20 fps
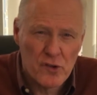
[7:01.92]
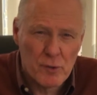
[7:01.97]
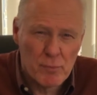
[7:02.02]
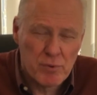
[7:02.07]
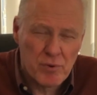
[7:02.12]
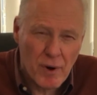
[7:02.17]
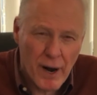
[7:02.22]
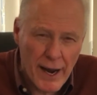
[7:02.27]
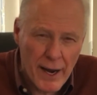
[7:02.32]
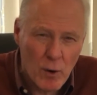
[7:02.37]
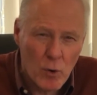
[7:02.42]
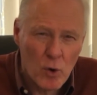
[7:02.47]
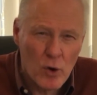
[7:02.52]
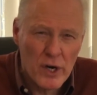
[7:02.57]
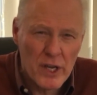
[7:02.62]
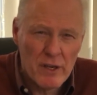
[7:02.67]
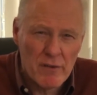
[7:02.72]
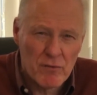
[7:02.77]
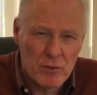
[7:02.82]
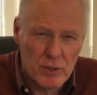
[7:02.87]
the
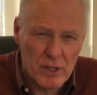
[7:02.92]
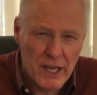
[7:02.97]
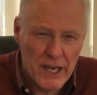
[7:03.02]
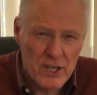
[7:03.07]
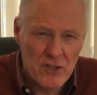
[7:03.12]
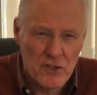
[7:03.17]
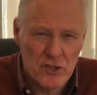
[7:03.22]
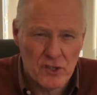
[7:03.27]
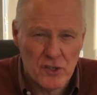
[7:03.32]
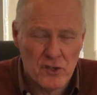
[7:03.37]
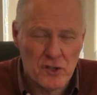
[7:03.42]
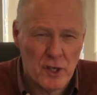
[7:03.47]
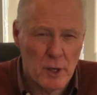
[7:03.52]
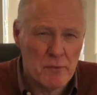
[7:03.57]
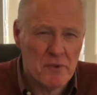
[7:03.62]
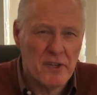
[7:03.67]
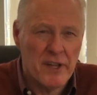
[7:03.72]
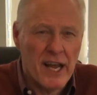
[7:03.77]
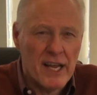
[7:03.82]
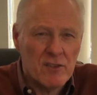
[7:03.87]
priority of
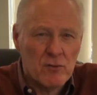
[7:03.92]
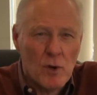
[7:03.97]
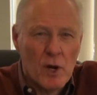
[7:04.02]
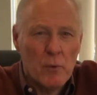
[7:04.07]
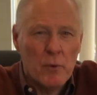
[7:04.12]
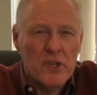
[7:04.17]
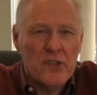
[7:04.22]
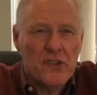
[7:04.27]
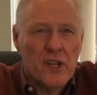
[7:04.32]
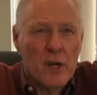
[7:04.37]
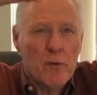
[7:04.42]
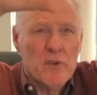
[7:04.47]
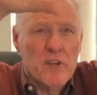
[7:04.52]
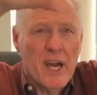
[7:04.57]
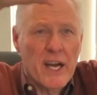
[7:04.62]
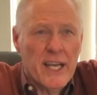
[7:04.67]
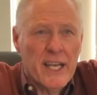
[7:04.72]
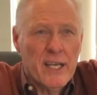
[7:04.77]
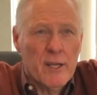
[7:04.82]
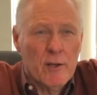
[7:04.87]
relationships, and that's why we say we've
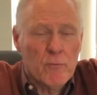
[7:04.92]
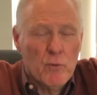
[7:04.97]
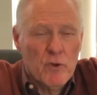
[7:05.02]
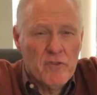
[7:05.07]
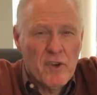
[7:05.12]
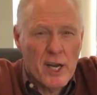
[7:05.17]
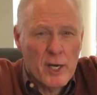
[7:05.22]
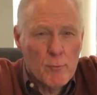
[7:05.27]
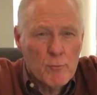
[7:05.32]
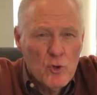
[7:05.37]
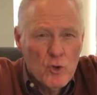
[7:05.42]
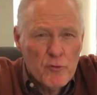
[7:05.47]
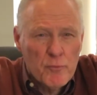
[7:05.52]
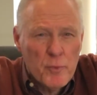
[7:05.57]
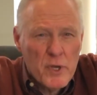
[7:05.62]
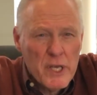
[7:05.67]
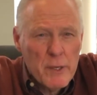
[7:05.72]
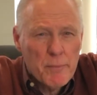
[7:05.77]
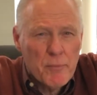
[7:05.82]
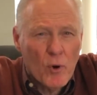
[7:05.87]
got to move
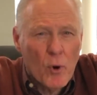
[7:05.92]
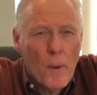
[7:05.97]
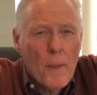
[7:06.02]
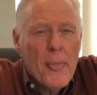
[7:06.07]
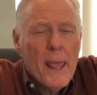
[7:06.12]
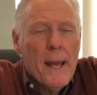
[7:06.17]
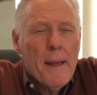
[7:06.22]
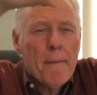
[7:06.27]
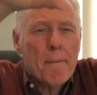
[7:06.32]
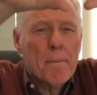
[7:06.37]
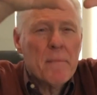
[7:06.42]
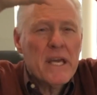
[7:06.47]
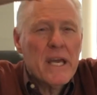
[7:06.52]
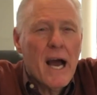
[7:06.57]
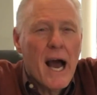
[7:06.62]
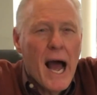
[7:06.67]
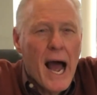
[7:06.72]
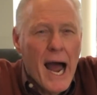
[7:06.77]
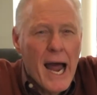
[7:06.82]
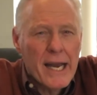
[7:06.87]
people
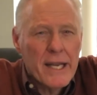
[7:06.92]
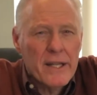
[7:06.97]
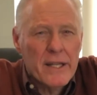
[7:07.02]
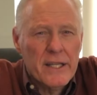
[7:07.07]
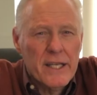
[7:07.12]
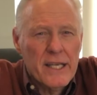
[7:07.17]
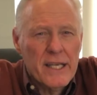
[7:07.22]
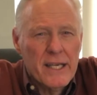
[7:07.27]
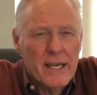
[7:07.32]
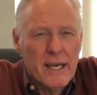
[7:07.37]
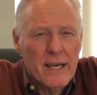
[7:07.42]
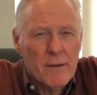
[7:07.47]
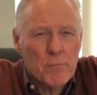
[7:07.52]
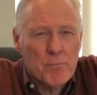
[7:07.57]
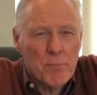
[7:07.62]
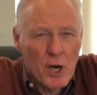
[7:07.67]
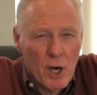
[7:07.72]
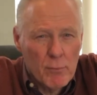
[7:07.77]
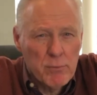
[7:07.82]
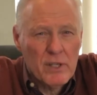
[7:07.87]
beyond the
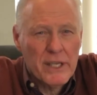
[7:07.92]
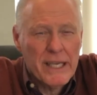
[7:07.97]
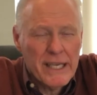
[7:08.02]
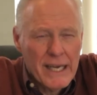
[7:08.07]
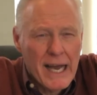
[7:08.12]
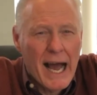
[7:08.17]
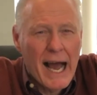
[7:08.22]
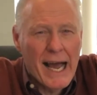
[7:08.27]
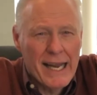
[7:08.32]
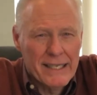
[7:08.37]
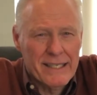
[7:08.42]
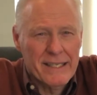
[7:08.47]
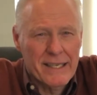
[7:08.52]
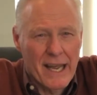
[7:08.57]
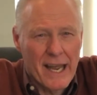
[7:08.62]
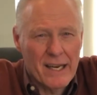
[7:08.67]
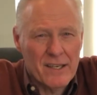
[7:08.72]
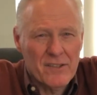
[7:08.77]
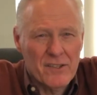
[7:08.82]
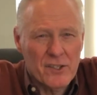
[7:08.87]
public
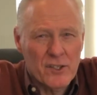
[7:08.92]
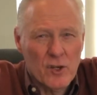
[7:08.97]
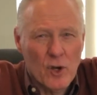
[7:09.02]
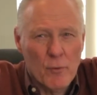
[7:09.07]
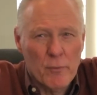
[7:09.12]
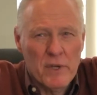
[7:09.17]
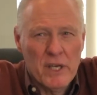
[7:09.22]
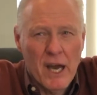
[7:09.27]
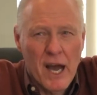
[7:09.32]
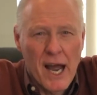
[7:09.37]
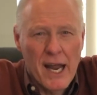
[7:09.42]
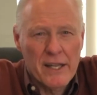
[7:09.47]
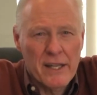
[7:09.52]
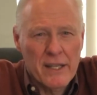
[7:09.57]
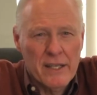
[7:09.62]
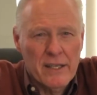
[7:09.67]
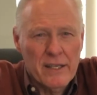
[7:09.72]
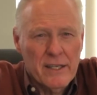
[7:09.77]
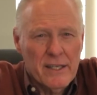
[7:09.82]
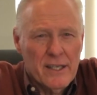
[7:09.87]
context, beyond
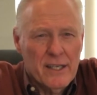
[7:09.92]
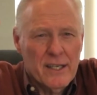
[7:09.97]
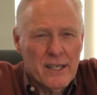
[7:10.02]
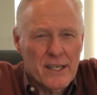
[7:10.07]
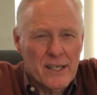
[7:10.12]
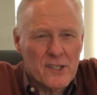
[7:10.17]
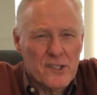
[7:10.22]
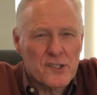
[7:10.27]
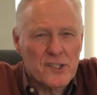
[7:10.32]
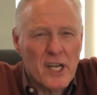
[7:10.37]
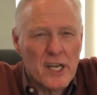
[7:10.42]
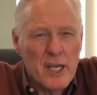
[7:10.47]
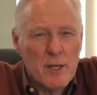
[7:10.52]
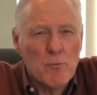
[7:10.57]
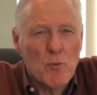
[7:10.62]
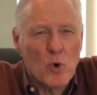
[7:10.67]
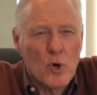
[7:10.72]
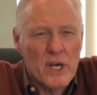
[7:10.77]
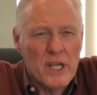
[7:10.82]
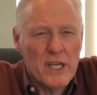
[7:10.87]
the Sunday
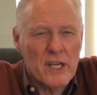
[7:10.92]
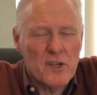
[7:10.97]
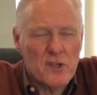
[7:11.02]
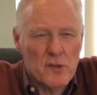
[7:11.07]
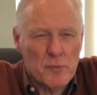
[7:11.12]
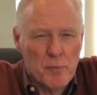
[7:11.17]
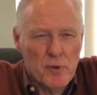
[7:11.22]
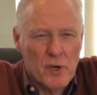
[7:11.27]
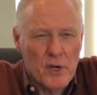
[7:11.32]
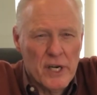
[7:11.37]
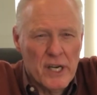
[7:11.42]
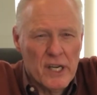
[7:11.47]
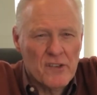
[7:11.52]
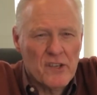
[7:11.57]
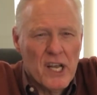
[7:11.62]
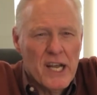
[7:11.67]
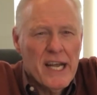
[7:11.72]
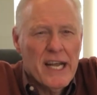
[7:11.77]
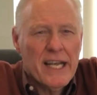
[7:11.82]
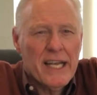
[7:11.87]
morning experience,
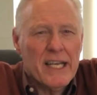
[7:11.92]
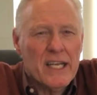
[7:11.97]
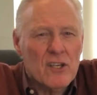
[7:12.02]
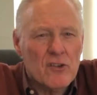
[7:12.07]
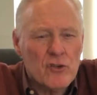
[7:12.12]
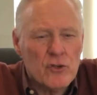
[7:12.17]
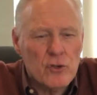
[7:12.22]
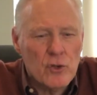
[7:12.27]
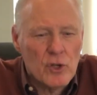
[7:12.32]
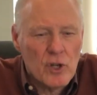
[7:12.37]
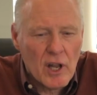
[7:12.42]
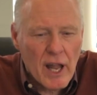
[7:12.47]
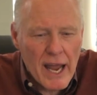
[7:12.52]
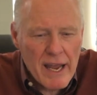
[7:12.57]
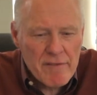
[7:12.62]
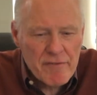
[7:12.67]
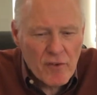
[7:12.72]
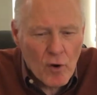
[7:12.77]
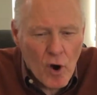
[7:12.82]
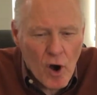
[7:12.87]
into
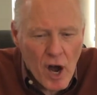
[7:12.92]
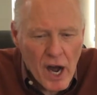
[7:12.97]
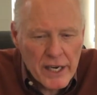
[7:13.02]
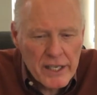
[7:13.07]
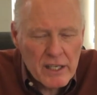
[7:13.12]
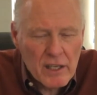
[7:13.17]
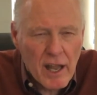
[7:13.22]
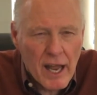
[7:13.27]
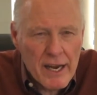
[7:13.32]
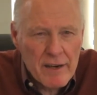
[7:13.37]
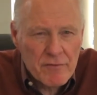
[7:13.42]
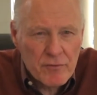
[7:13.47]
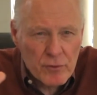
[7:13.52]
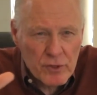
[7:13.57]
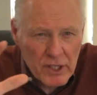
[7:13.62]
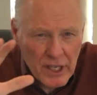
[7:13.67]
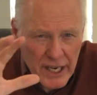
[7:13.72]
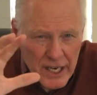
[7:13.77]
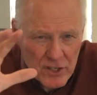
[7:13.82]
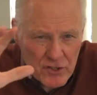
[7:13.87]
life-on-life
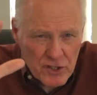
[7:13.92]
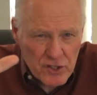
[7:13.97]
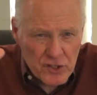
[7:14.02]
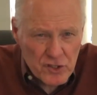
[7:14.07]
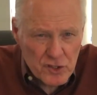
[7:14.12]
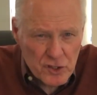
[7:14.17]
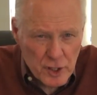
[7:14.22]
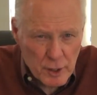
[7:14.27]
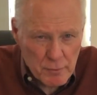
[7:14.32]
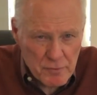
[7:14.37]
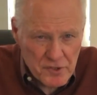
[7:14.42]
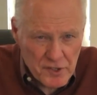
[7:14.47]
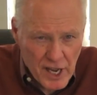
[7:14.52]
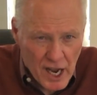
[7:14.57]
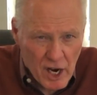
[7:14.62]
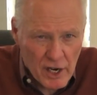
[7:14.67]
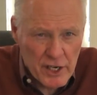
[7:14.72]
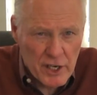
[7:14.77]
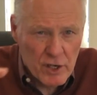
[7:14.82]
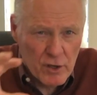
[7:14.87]
relationships
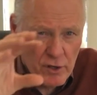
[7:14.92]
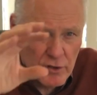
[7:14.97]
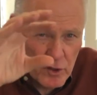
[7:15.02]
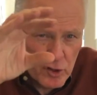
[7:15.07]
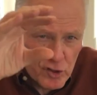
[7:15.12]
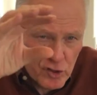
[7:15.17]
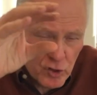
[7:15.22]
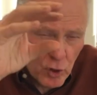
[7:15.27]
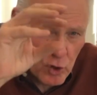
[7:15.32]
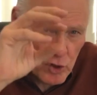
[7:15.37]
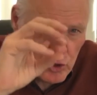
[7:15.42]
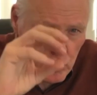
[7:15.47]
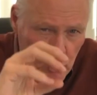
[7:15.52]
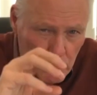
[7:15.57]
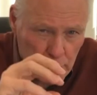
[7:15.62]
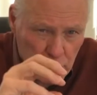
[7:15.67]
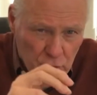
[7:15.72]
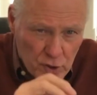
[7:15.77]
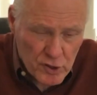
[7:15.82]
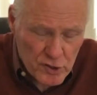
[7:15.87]
down here in the social,
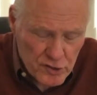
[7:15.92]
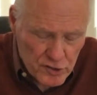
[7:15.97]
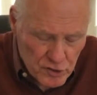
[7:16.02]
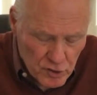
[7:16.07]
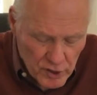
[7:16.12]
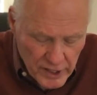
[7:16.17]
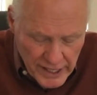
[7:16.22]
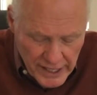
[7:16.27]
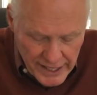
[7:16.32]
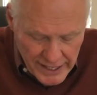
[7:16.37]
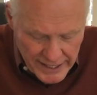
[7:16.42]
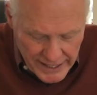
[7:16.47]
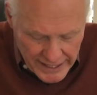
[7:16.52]
personal, and